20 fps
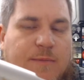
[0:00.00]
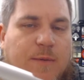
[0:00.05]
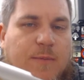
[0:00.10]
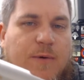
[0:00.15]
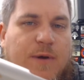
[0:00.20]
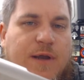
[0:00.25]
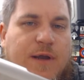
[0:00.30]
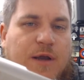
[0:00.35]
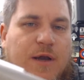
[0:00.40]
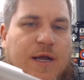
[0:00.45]
to
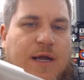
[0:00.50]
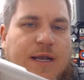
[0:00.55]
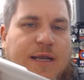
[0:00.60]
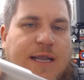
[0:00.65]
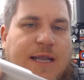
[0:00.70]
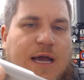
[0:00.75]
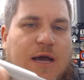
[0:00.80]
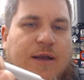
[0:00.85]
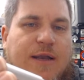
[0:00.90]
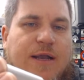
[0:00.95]
bring your gun
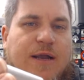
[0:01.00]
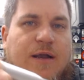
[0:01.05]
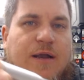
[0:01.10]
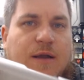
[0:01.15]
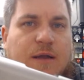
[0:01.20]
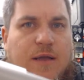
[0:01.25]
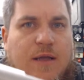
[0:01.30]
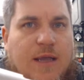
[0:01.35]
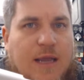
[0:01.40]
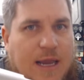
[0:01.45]
down here
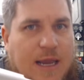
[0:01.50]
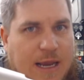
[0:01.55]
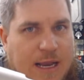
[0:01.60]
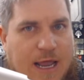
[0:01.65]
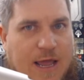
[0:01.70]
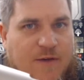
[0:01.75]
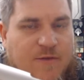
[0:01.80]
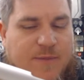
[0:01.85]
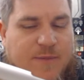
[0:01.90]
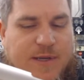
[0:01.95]
and
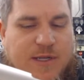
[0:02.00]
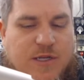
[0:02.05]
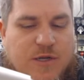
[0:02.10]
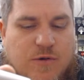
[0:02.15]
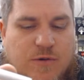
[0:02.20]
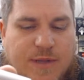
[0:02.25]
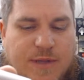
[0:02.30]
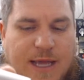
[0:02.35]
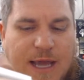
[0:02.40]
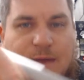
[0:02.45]
have me
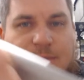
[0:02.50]
do that.